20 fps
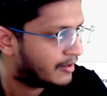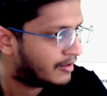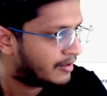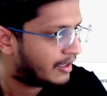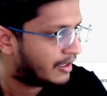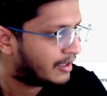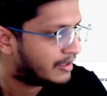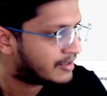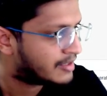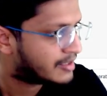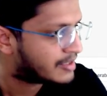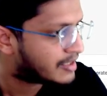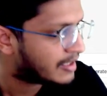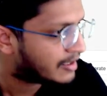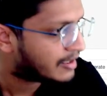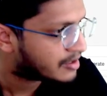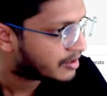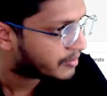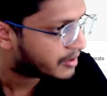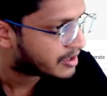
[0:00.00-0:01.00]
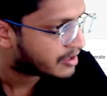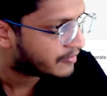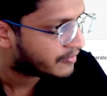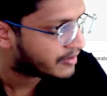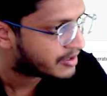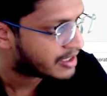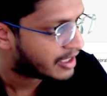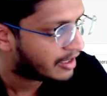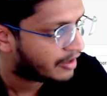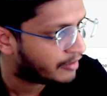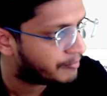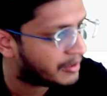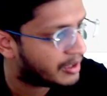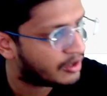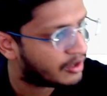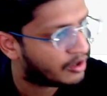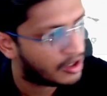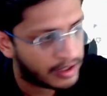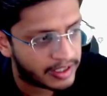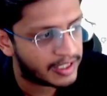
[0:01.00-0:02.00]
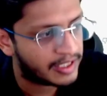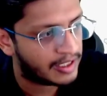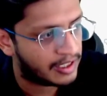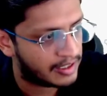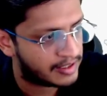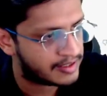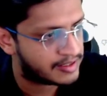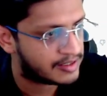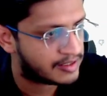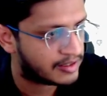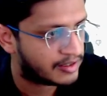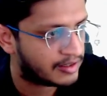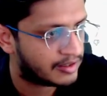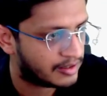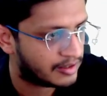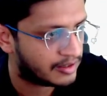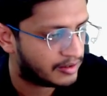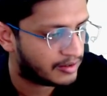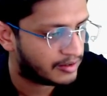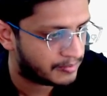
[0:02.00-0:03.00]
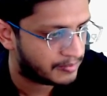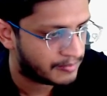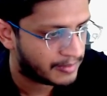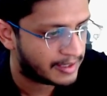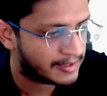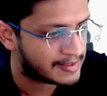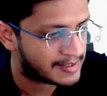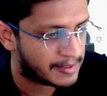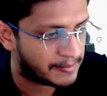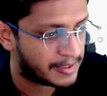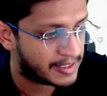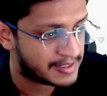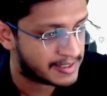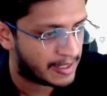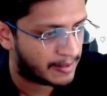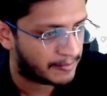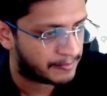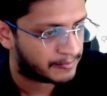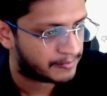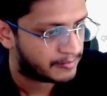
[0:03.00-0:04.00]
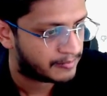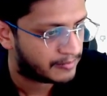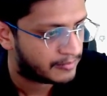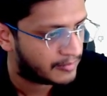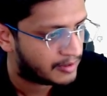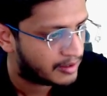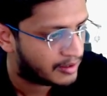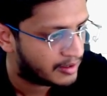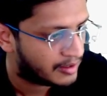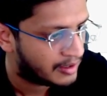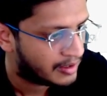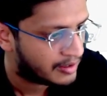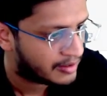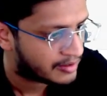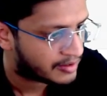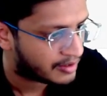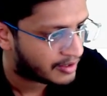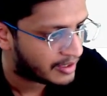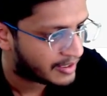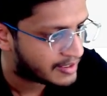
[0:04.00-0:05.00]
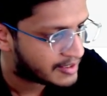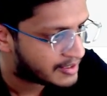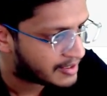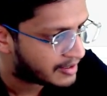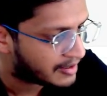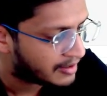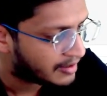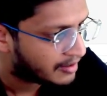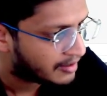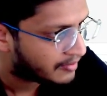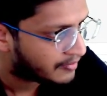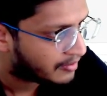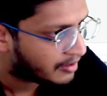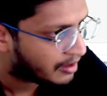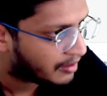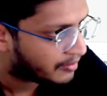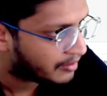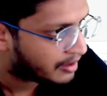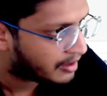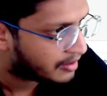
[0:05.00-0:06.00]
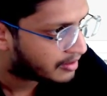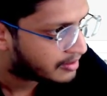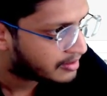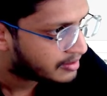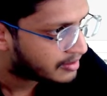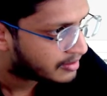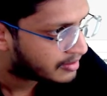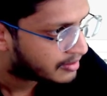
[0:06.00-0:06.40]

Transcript: I'll just ask a question which have been already asked in some exam. So let's see how it does.